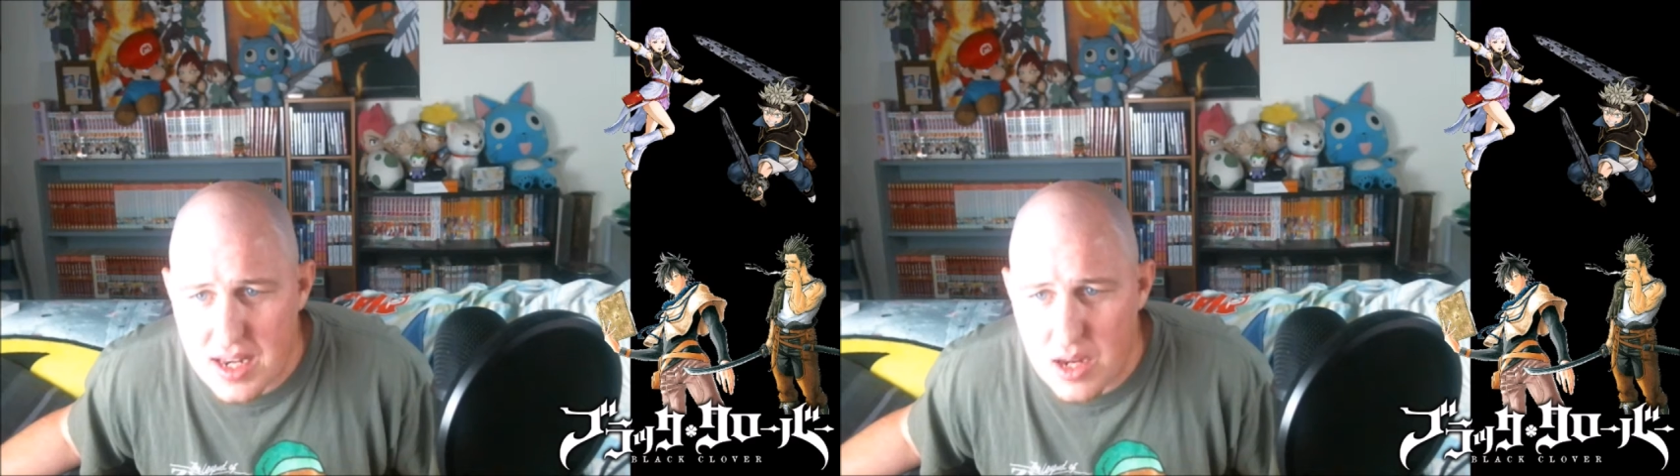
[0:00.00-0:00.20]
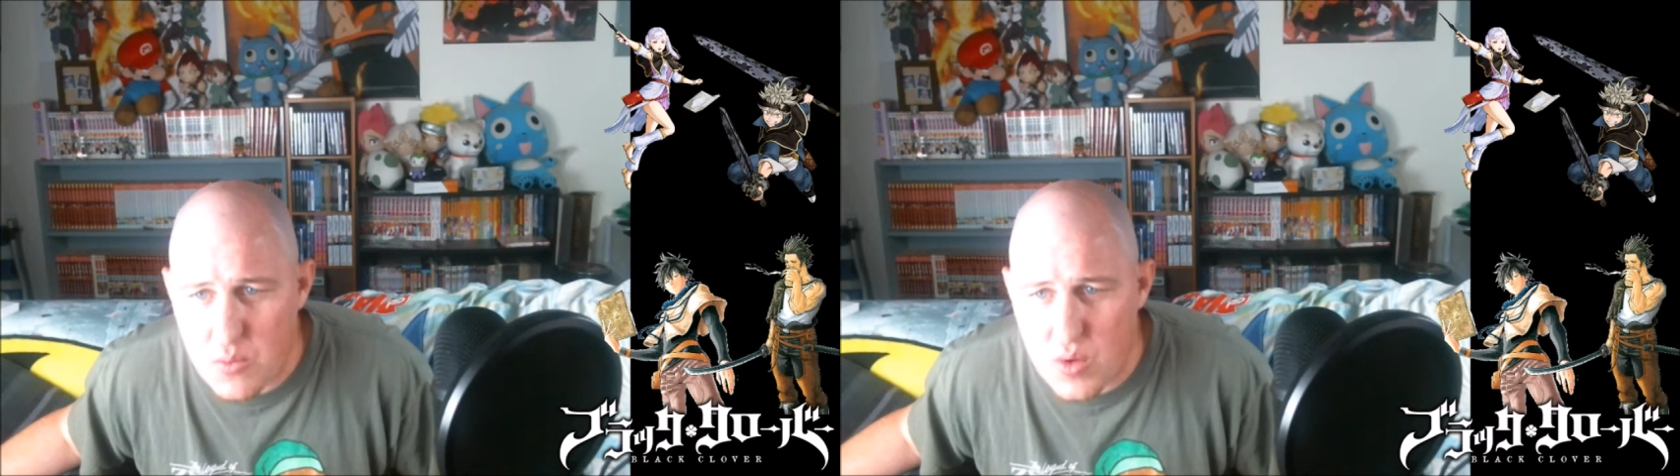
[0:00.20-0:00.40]

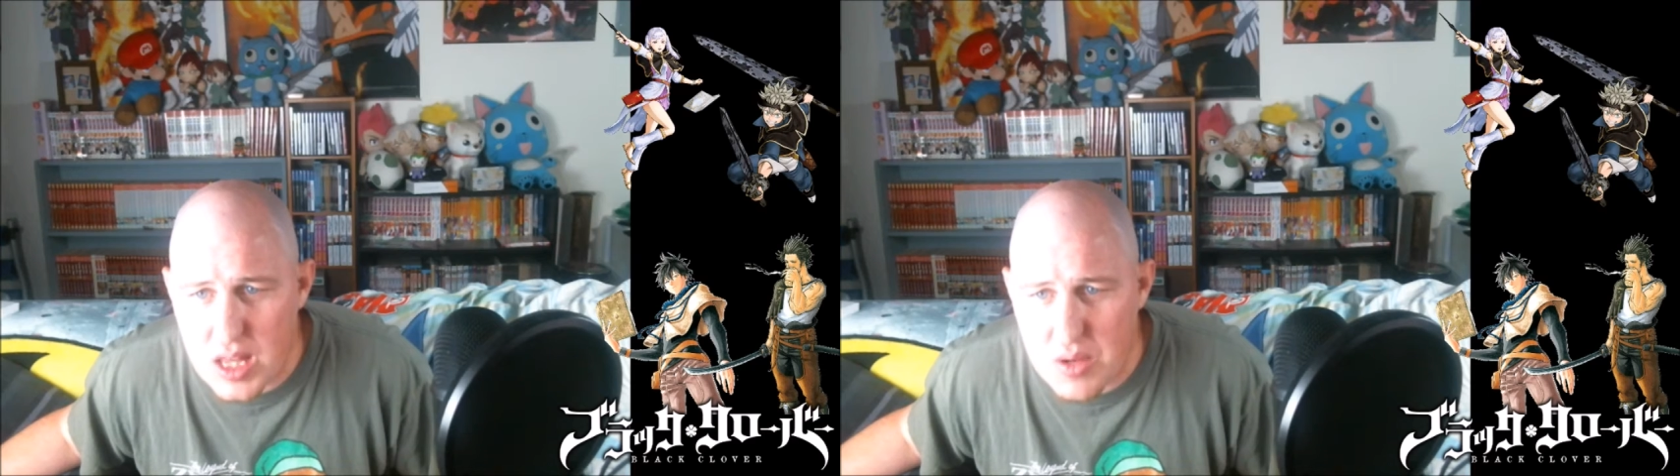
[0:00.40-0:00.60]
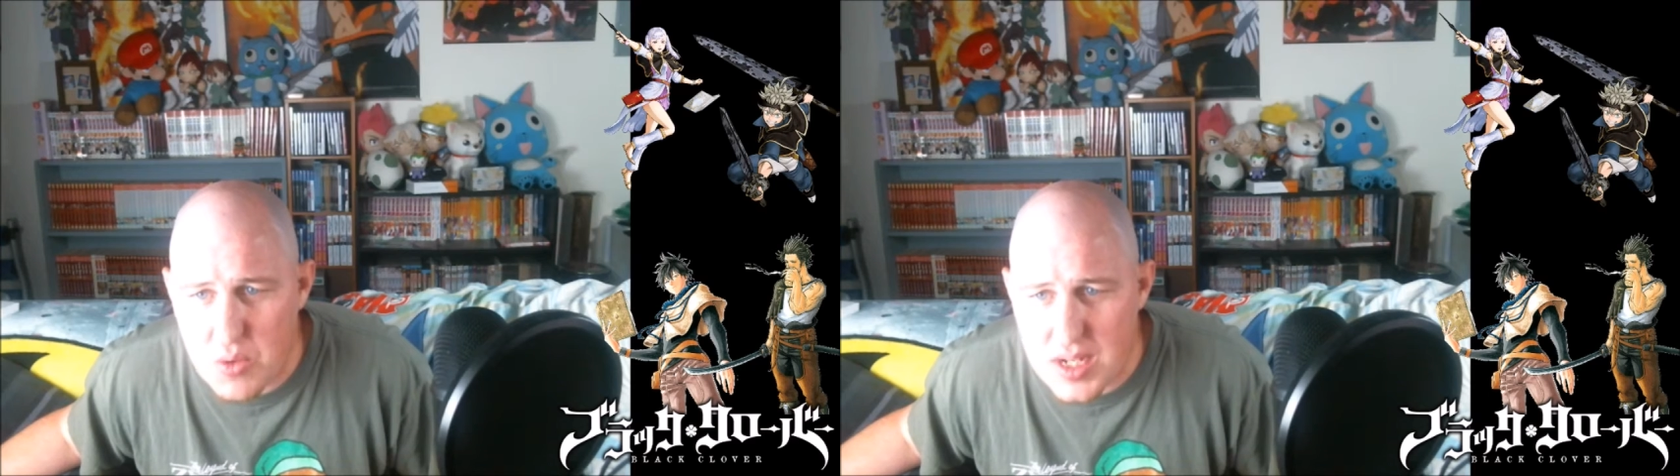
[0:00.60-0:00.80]
it
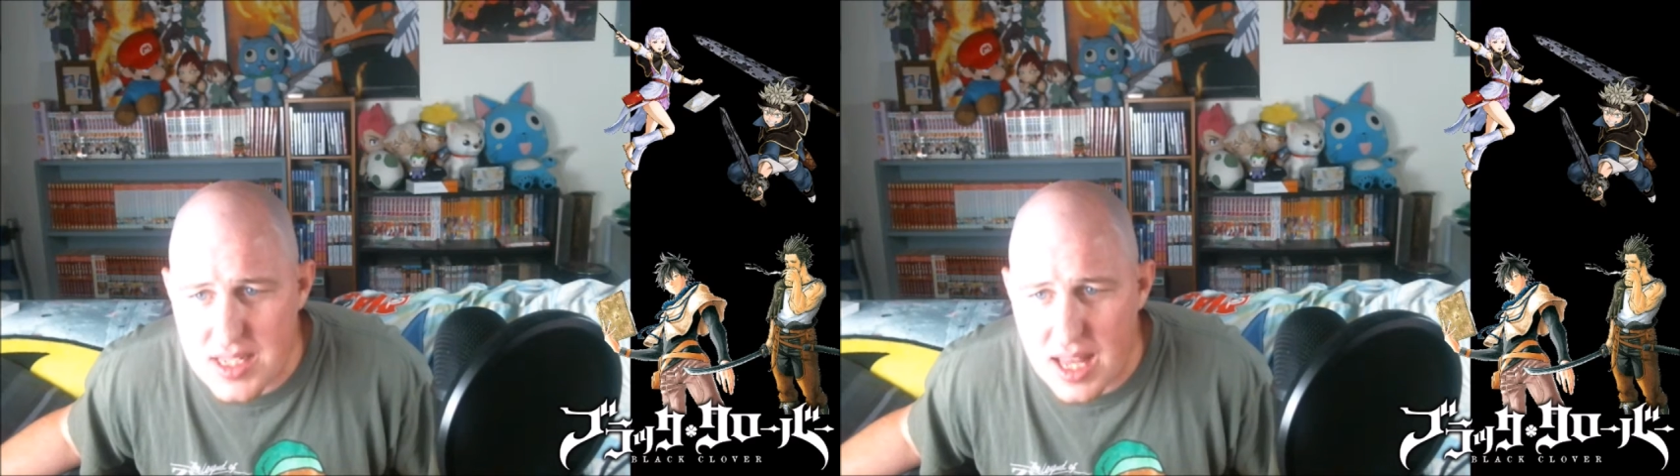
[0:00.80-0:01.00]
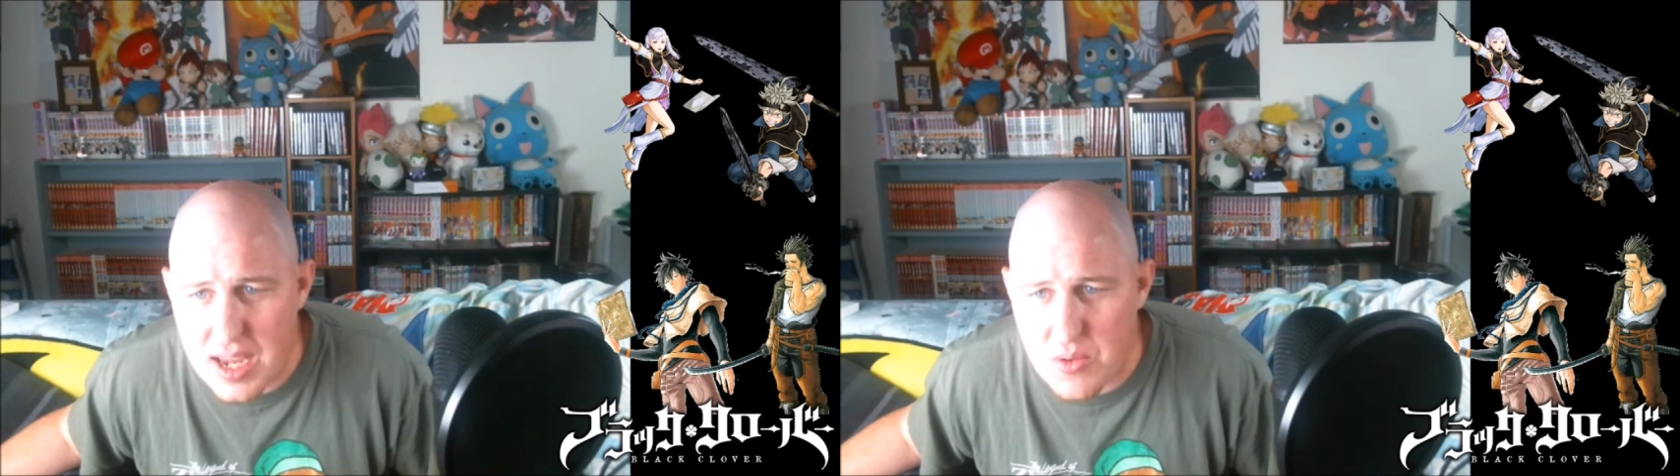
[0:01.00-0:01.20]
really
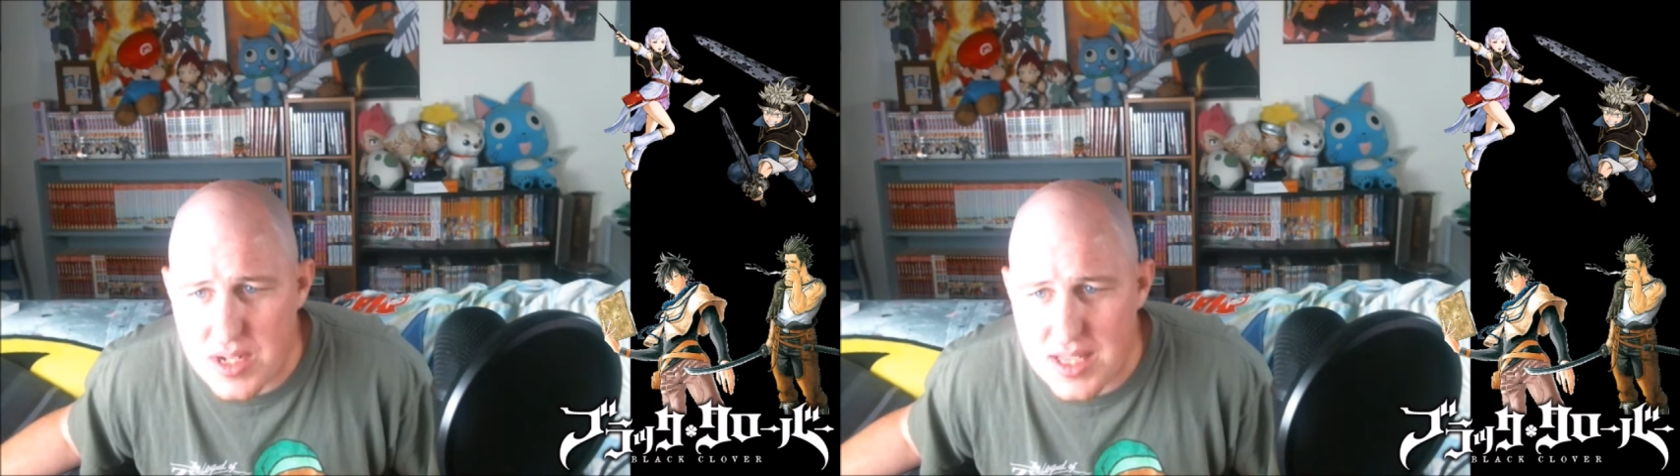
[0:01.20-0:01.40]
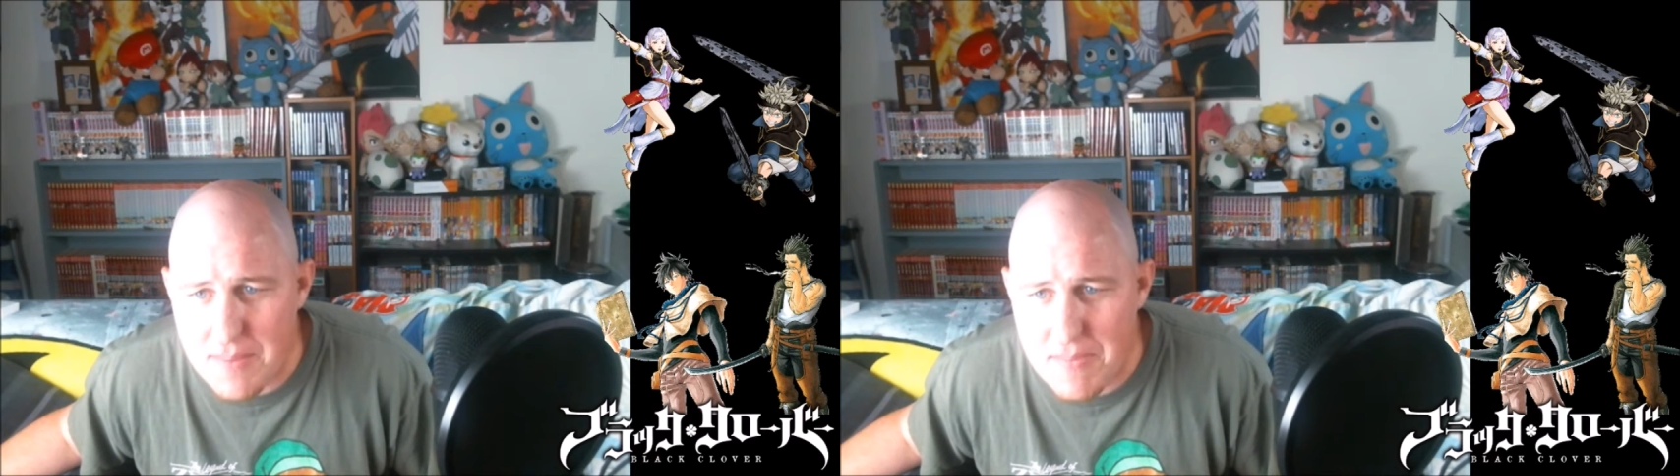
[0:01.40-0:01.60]
was
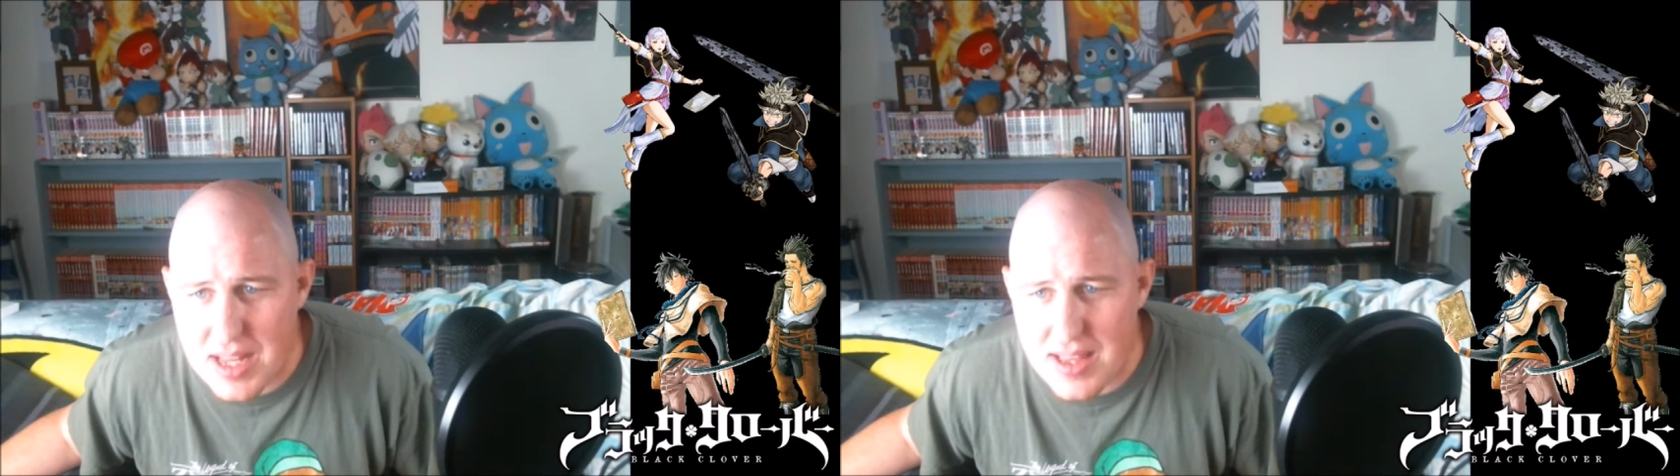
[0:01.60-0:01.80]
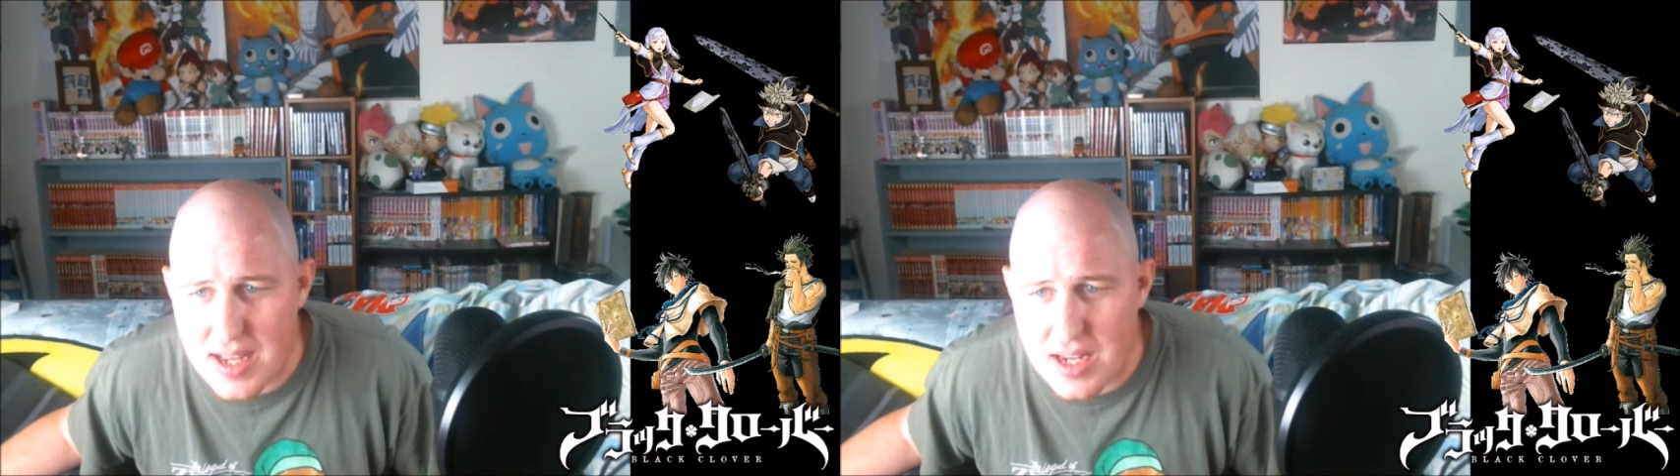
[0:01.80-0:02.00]
Langris that
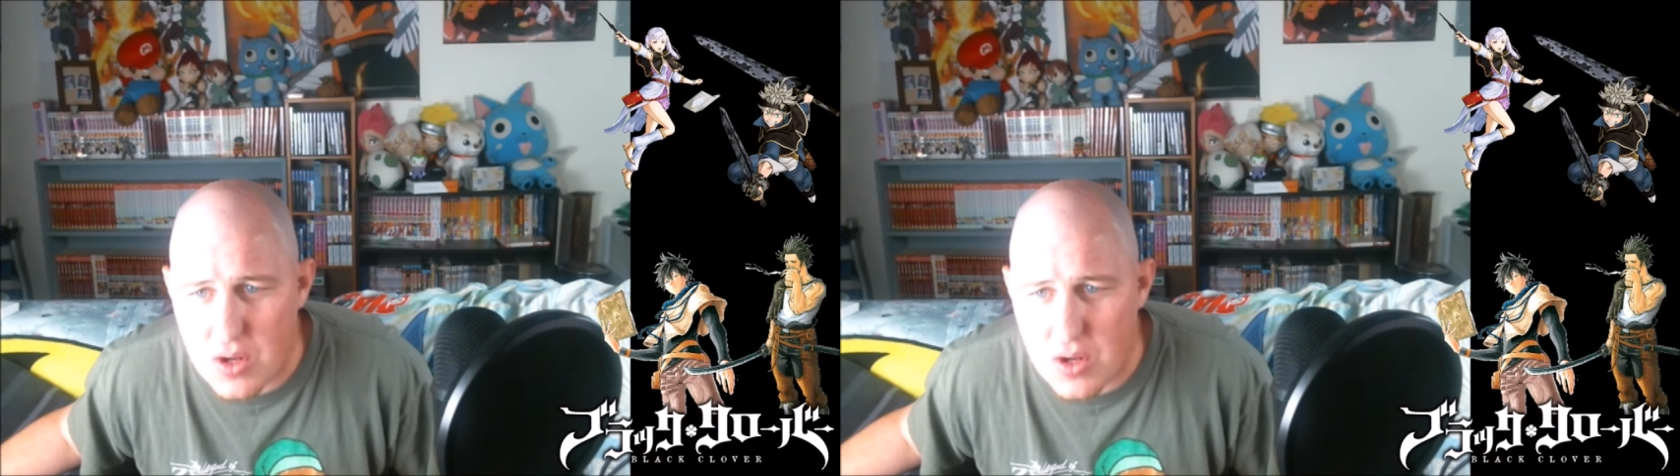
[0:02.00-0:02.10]
made that